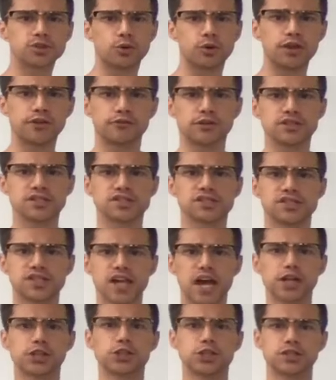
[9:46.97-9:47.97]
or different
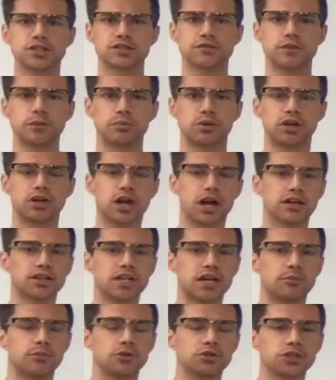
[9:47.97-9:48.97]
sections of the periodic
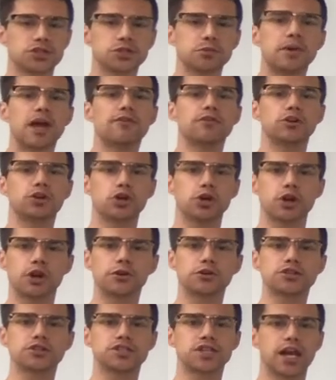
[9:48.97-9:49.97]
table just so we have a good
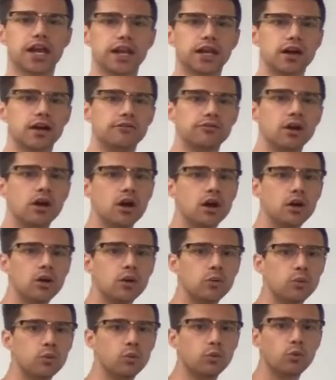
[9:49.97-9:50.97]
understanding of
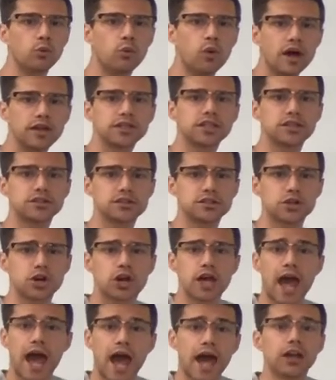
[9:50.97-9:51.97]
what
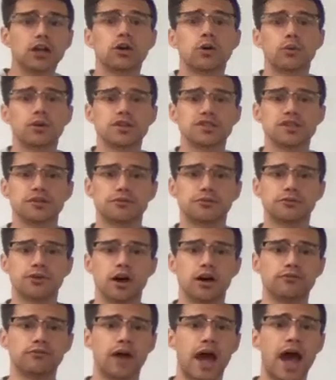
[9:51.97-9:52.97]
categories of
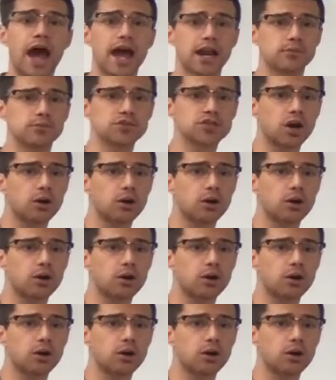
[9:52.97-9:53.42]
atoms